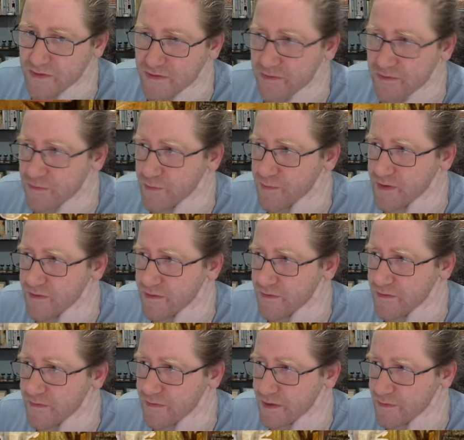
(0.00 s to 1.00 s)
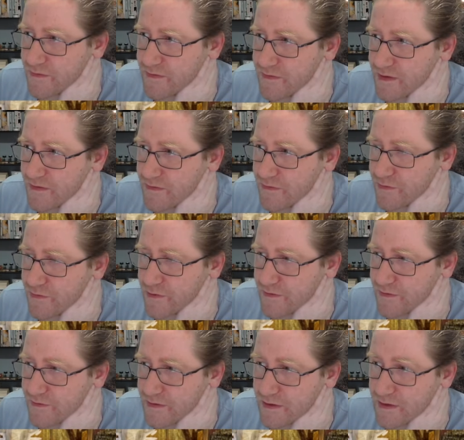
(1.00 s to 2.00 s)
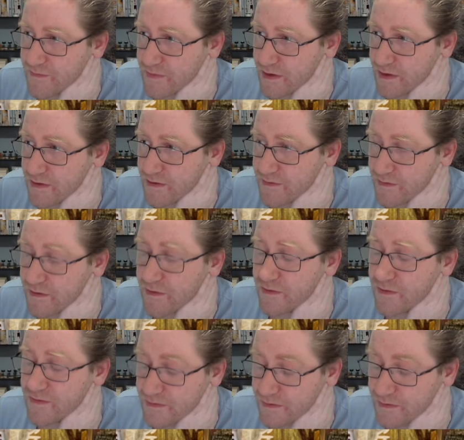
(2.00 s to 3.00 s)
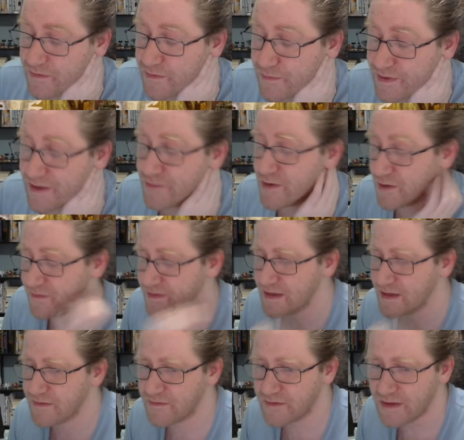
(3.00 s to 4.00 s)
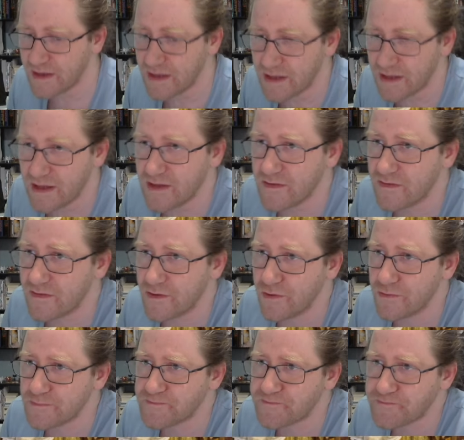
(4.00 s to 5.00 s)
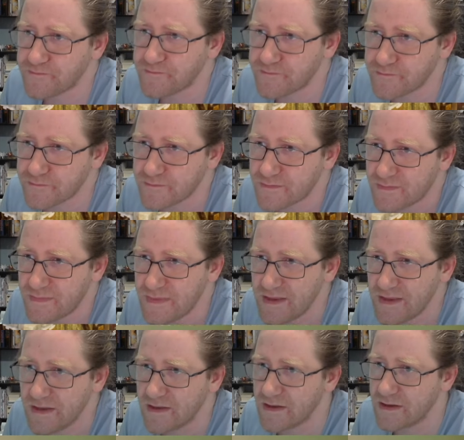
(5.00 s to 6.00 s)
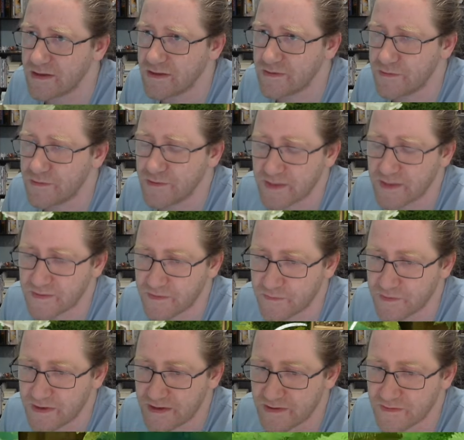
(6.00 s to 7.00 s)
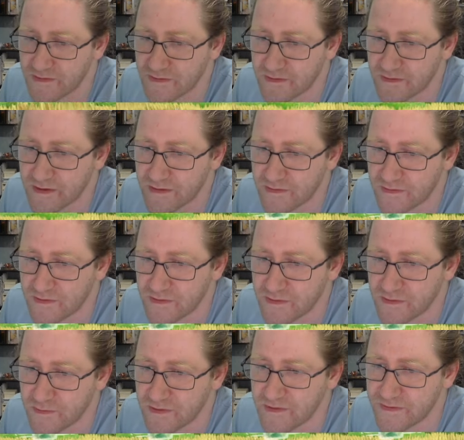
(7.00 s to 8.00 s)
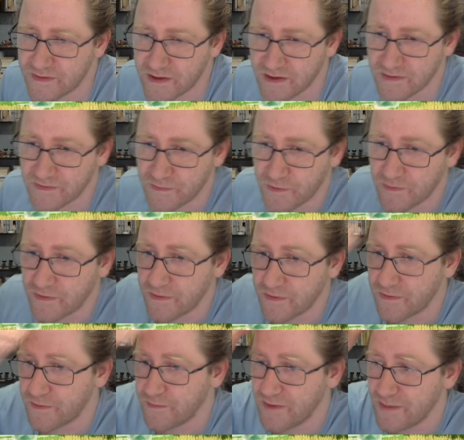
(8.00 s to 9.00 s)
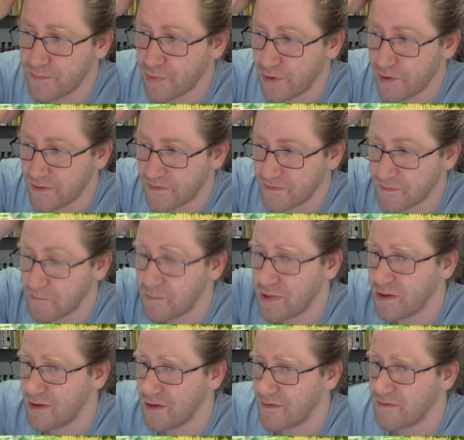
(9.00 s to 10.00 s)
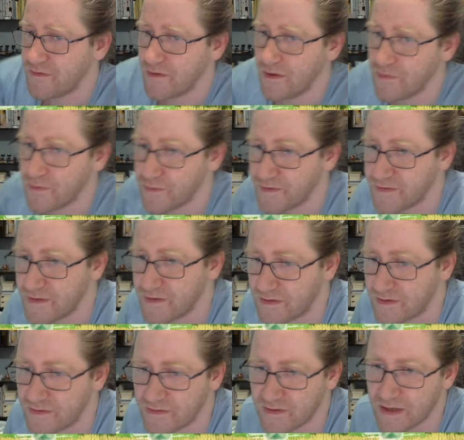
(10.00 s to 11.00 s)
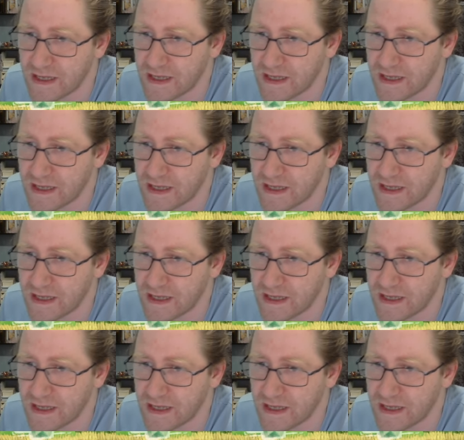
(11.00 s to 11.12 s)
has 2 predators. There are 6 turns. There's 3 rounds left. So 2 times 3 is 6. So this guy is worth 3 points plus another 6,